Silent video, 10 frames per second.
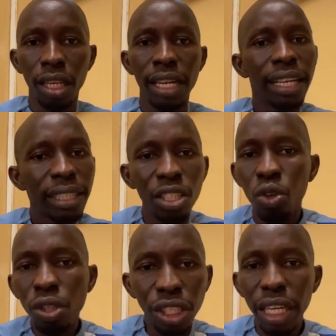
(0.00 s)
Nothing
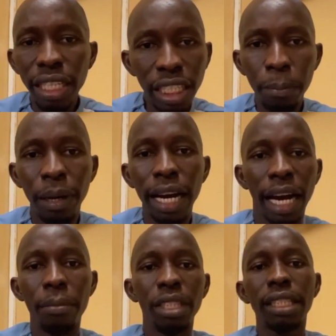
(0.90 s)
not change
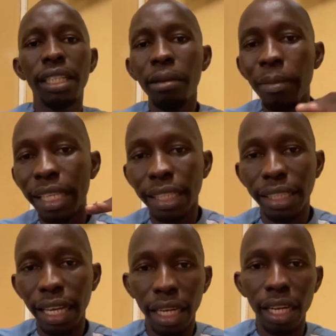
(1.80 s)
para, he still
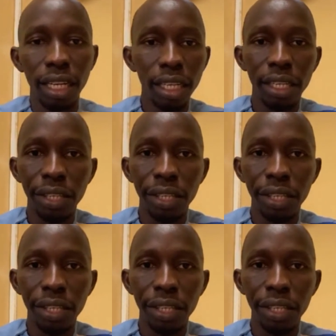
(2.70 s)
maintain.